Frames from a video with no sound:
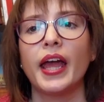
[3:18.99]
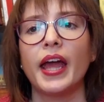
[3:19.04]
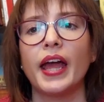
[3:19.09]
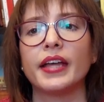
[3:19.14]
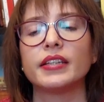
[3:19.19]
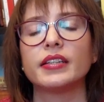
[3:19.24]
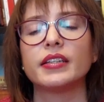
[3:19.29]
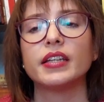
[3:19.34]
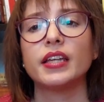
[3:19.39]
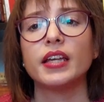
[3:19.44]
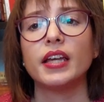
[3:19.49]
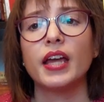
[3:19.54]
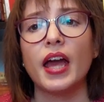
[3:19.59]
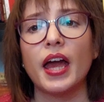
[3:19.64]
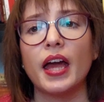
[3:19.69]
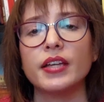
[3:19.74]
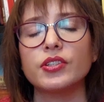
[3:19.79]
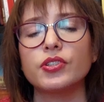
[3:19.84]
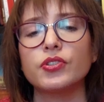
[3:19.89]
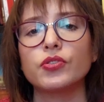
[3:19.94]
and he
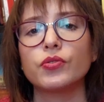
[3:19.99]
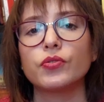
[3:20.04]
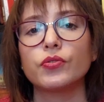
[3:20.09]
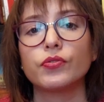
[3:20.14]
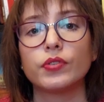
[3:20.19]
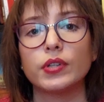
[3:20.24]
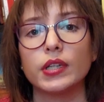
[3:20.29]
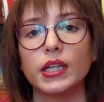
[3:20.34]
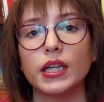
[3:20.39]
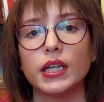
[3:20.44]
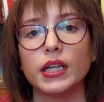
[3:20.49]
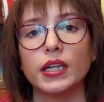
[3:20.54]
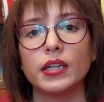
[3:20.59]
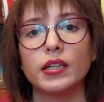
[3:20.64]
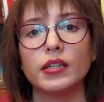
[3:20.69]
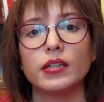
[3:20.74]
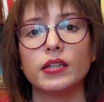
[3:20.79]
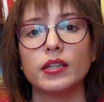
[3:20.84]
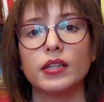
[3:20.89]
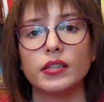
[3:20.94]
has to flee
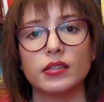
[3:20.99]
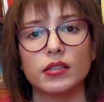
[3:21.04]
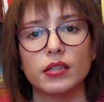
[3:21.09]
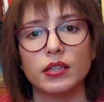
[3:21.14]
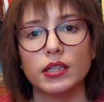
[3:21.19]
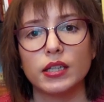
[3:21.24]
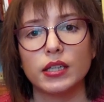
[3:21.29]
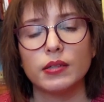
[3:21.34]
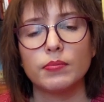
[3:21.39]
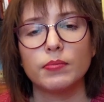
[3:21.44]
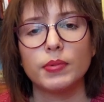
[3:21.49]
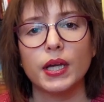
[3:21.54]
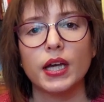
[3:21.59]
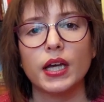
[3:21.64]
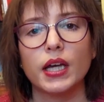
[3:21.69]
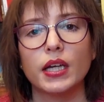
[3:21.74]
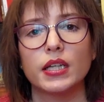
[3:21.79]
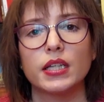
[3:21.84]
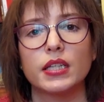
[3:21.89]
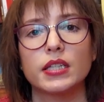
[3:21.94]
Italy
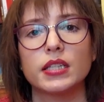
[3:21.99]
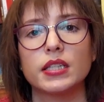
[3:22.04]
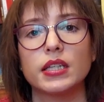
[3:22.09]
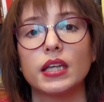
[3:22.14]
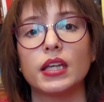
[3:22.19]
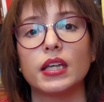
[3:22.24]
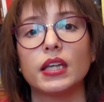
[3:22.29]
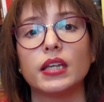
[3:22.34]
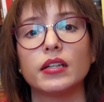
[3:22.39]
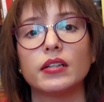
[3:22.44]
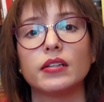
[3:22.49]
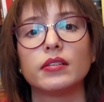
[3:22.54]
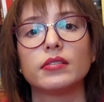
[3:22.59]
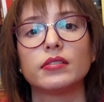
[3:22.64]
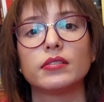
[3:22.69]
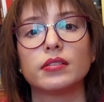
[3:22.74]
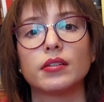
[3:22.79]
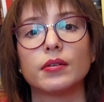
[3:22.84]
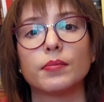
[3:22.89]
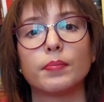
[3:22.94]
because he
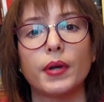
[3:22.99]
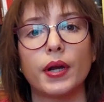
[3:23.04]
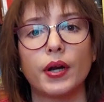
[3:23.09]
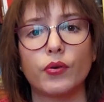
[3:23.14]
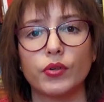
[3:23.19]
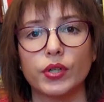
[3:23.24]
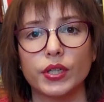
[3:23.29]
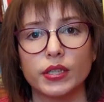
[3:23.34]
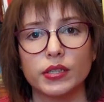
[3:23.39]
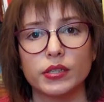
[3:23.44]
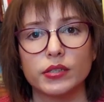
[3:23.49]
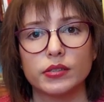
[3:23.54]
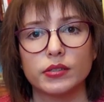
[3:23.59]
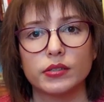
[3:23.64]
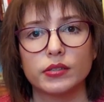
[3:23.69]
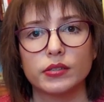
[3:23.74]
killed a baron.